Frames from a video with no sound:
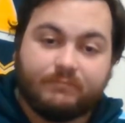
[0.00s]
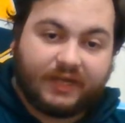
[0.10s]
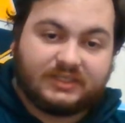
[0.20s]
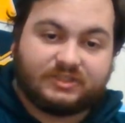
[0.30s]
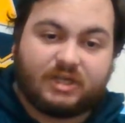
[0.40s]

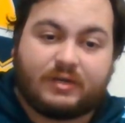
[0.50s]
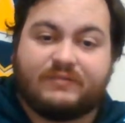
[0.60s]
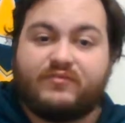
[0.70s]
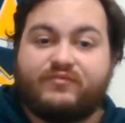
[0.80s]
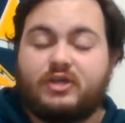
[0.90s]
He's not
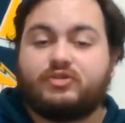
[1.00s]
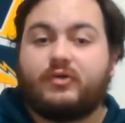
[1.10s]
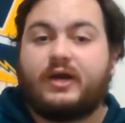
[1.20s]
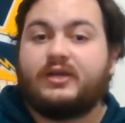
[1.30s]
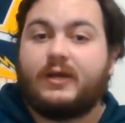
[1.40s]
ready for first
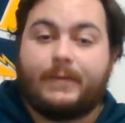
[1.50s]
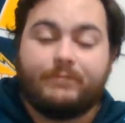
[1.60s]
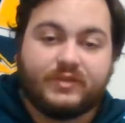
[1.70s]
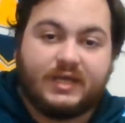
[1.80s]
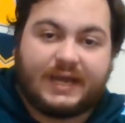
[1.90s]
grade yet.
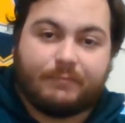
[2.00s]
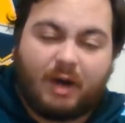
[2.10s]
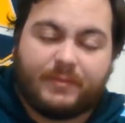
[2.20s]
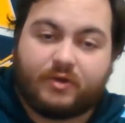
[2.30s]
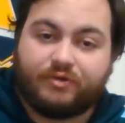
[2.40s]
He
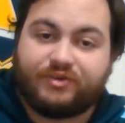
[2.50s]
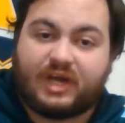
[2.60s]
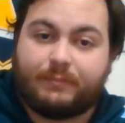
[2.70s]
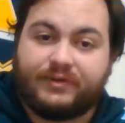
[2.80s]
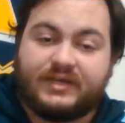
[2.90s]
might be good in a
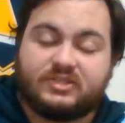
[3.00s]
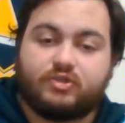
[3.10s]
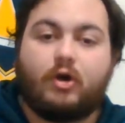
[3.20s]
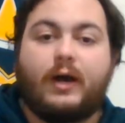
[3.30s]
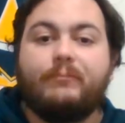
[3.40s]
couple of years'
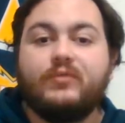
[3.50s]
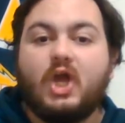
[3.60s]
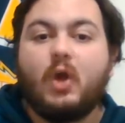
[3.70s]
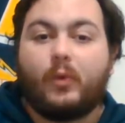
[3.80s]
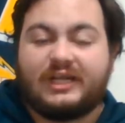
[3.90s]
time
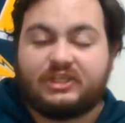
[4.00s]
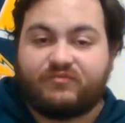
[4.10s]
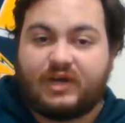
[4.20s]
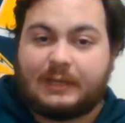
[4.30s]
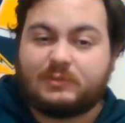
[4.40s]
when he
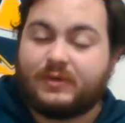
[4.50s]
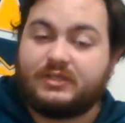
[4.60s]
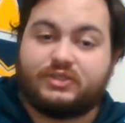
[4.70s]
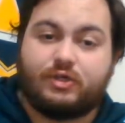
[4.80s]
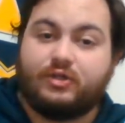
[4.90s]
develops, but
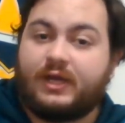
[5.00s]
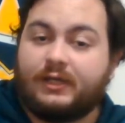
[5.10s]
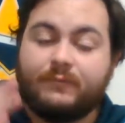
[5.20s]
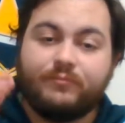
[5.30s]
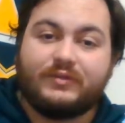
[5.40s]
until then,